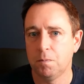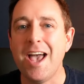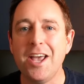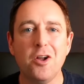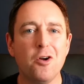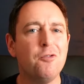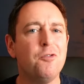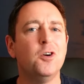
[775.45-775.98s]

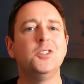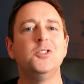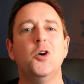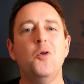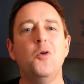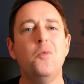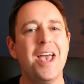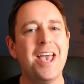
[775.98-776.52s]
Buying your first
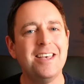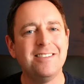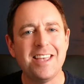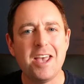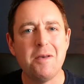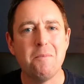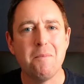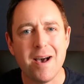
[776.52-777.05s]
home is
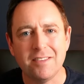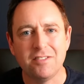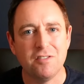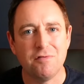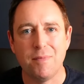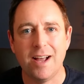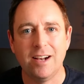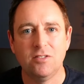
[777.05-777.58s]
a
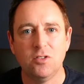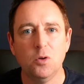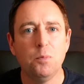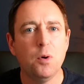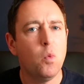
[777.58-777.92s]
massive milestone,